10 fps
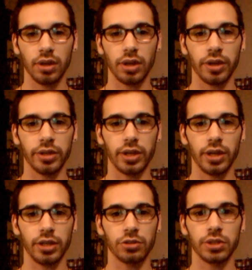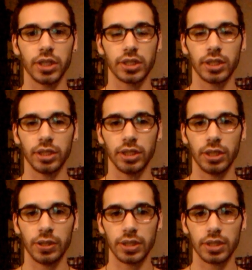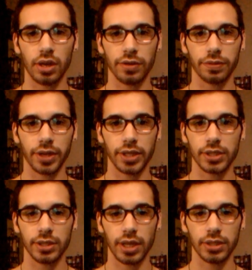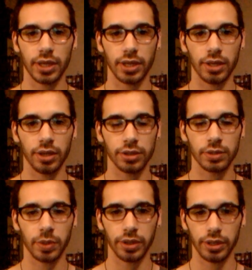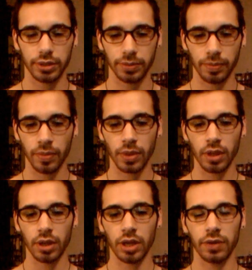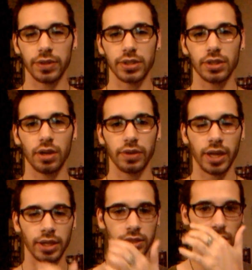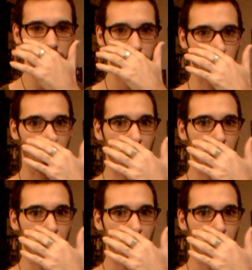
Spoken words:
and traditionally used as offerings to that deity or spirit. And if it's a doll of an ancestor,